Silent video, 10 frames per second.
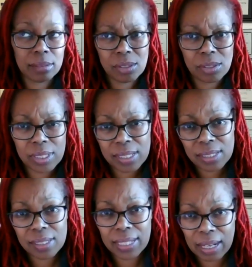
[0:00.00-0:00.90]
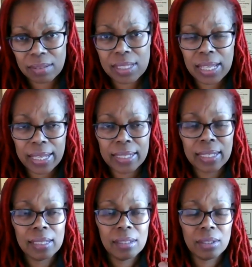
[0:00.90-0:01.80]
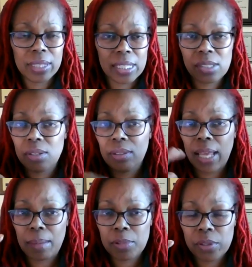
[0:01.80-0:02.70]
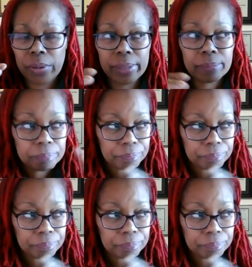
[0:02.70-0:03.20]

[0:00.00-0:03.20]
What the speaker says: Usually it's an outside or an external laboratory,